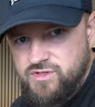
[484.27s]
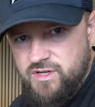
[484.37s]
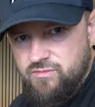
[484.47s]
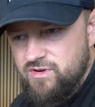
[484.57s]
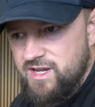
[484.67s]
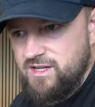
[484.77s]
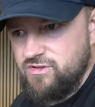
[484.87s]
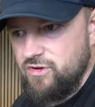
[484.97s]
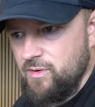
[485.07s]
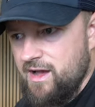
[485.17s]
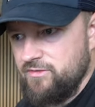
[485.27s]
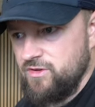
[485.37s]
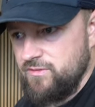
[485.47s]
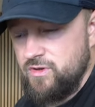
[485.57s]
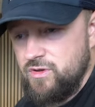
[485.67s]
So you really do have
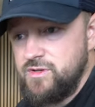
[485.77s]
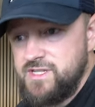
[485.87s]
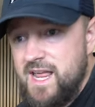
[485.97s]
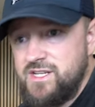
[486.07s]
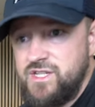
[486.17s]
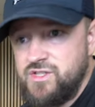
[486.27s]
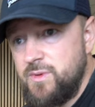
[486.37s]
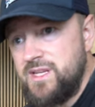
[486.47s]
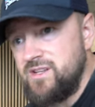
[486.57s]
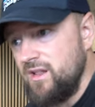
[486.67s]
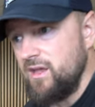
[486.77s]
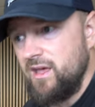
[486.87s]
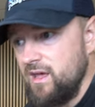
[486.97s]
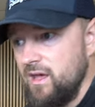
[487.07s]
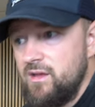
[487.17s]
to, if you use an edgy tweeter like
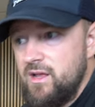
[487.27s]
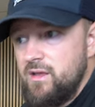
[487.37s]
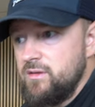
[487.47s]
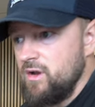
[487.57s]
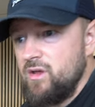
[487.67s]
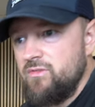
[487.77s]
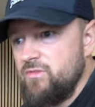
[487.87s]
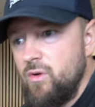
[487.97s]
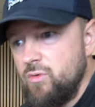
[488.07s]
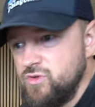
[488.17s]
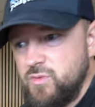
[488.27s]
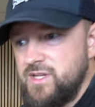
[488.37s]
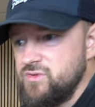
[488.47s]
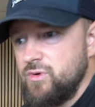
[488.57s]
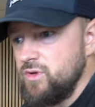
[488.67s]
a, you know, like a focal
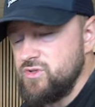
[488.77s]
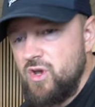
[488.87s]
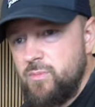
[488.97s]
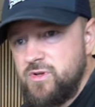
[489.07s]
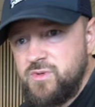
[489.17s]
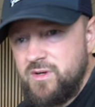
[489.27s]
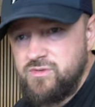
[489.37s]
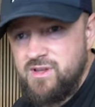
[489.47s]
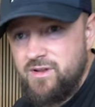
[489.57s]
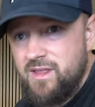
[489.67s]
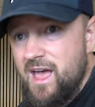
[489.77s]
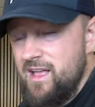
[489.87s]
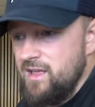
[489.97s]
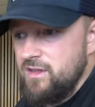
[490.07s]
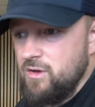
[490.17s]
tweeter or utopia tweeter or something like that,
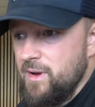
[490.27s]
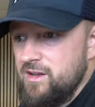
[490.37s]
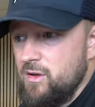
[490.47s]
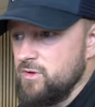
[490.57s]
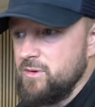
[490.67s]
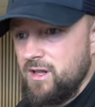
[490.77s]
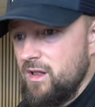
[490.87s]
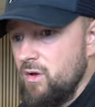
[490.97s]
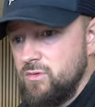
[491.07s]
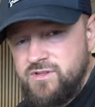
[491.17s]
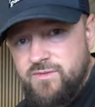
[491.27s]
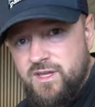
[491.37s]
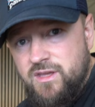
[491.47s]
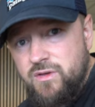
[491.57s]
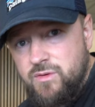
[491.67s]
you end up doing loads of
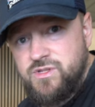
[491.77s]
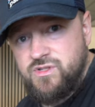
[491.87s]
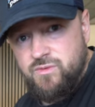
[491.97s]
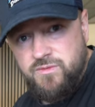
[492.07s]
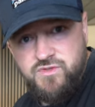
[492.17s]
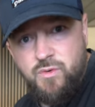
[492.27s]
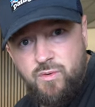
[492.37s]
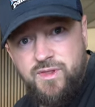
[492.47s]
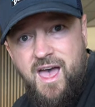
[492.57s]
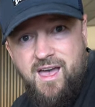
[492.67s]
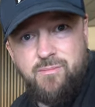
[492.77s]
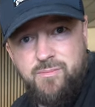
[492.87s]
EQ to sort of sort that